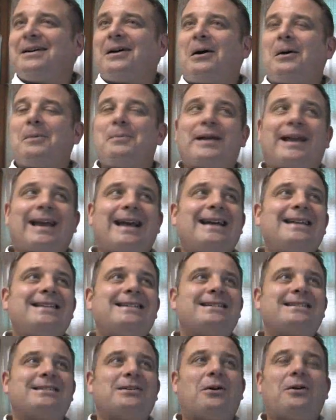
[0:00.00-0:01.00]
I began
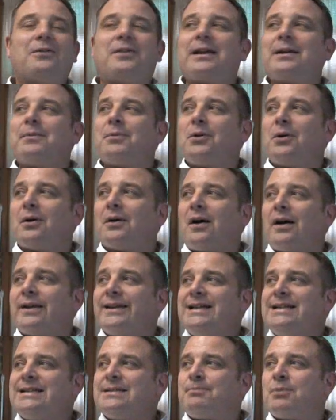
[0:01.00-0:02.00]
to start thinking, well, look, I
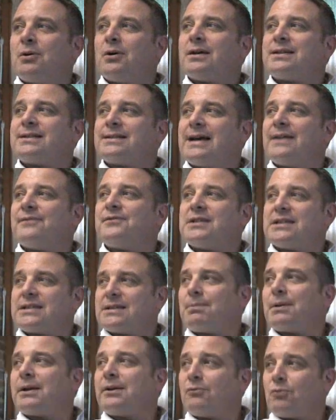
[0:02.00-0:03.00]
need to put a set of
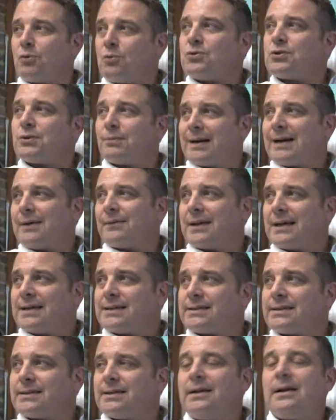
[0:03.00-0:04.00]
discipline rules around
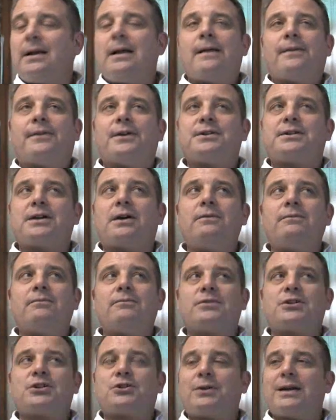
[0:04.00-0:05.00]
this that don't
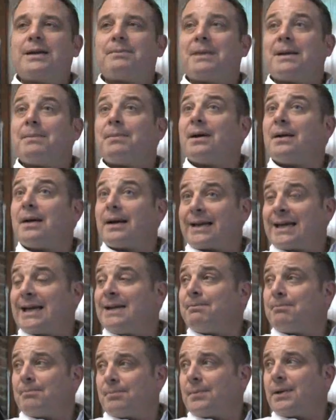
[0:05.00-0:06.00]
restrict me, but
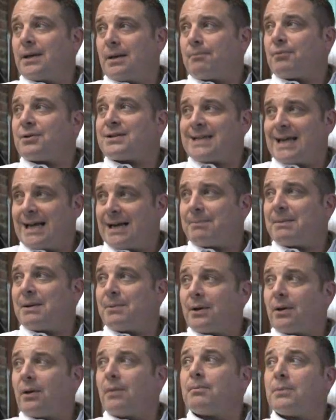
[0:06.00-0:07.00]
keep, protect me
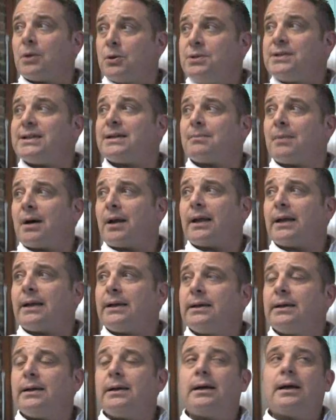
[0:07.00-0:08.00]
when I'm losing money,
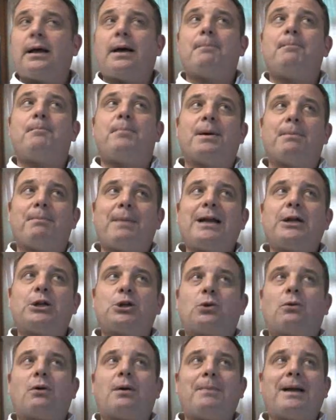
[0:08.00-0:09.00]
but make
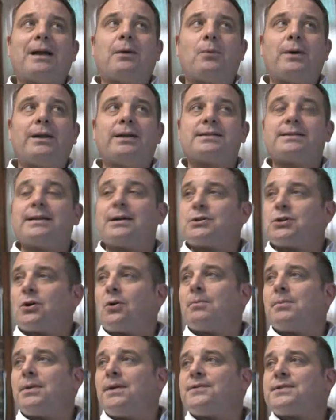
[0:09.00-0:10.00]
sure I make winners. Now,
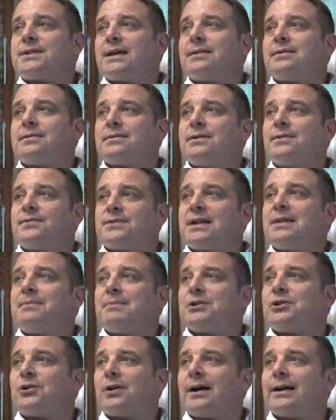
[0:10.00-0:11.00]
Tom, you said you've seen
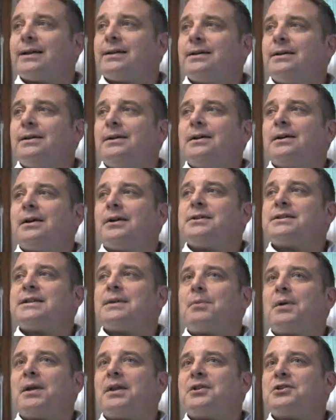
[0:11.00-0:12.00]
me trade. You
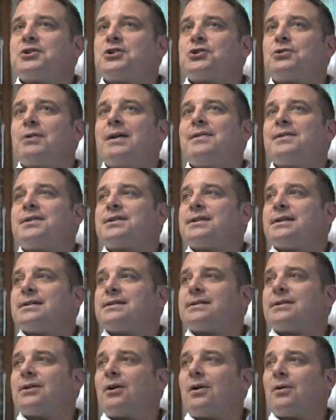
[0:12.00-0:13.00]
said one of the strengths
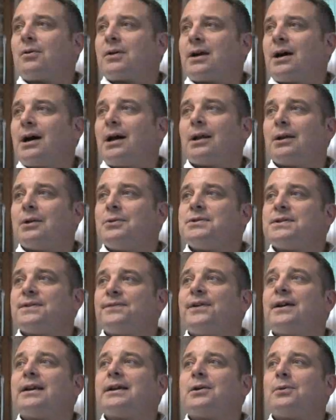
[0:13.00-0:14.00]
is that I'll cut a loser
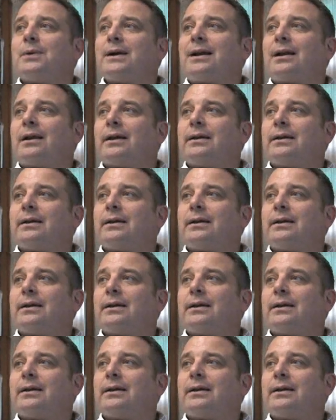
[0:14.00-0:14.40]
fairly quickly.